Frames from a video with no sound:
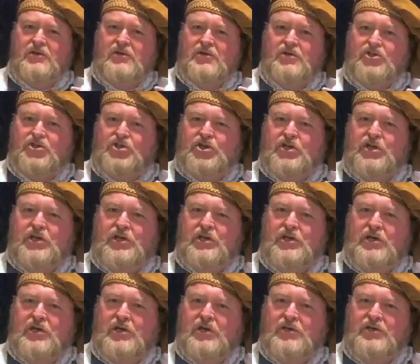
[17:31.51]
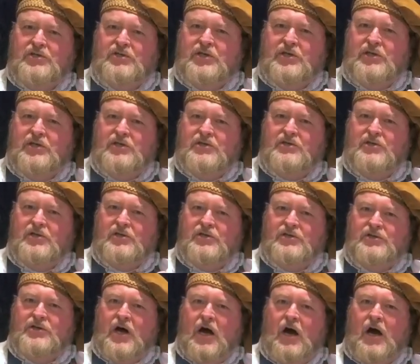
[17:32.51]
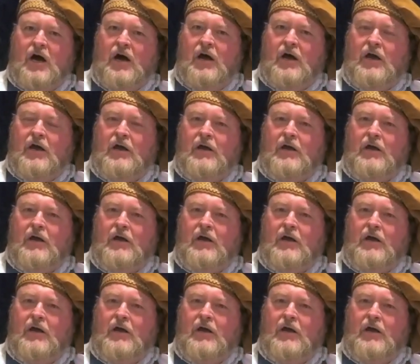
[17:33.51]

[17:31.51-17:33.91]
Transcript: she did die.